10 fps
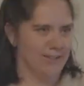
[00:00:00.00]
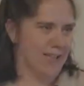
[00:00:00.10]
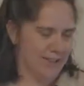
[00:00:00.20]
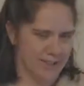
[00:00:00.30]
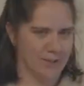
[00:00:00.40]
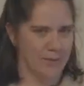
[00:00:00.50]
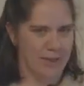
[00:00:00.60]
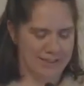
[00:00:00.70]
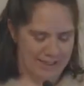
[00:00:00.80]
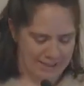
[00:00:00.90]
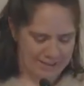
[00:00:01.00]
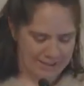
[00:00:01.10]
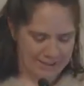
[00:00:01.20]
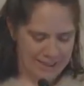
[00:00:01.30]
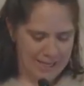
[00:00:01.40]
that doesn't make
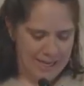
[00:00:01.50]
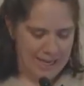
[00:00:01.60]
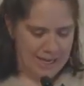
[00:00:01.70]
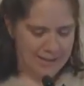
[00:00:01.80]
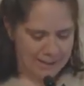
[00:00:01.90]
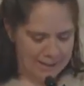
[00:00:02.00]
sense, and lean